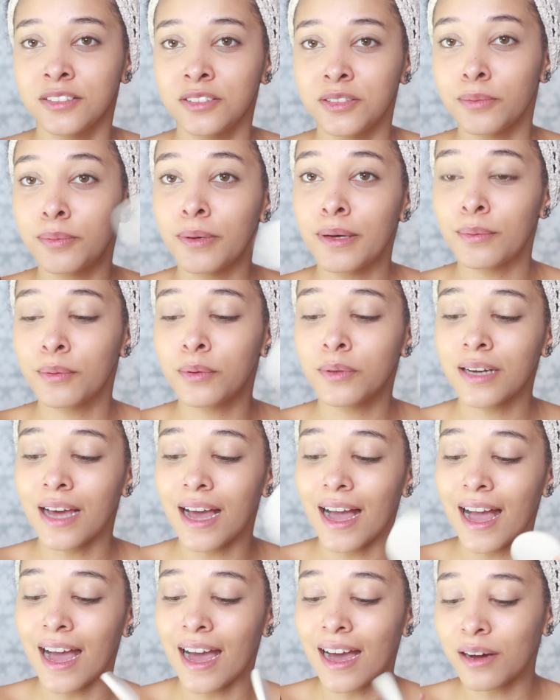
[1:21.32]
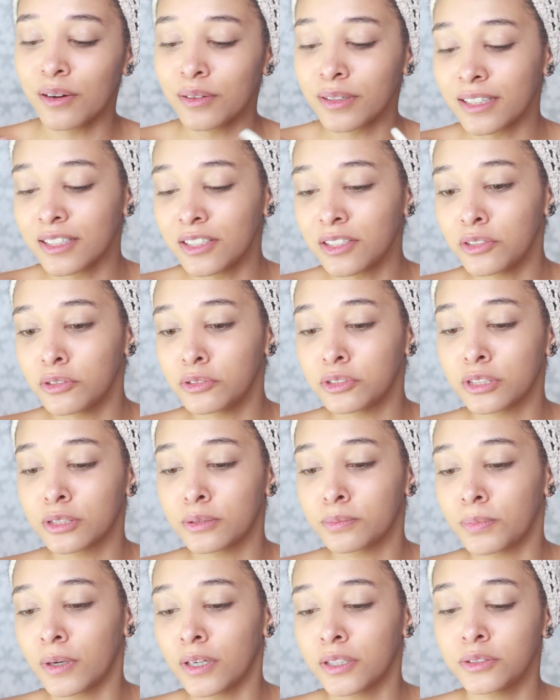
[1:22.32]
Do people like, how can you use a
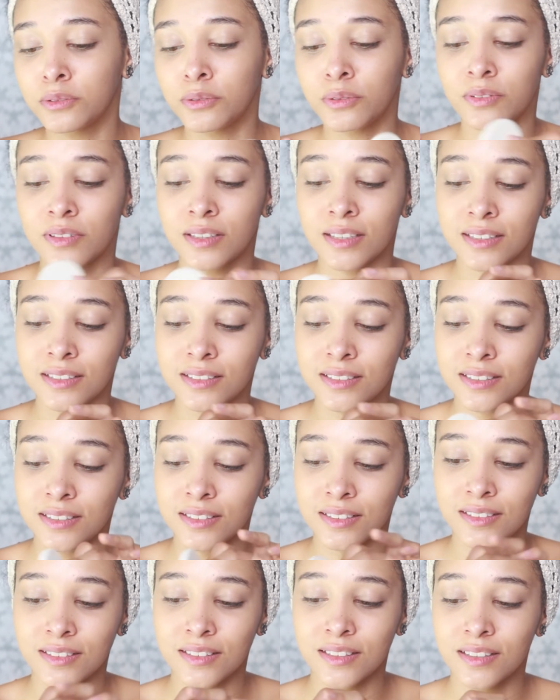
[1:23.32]
sponge with this?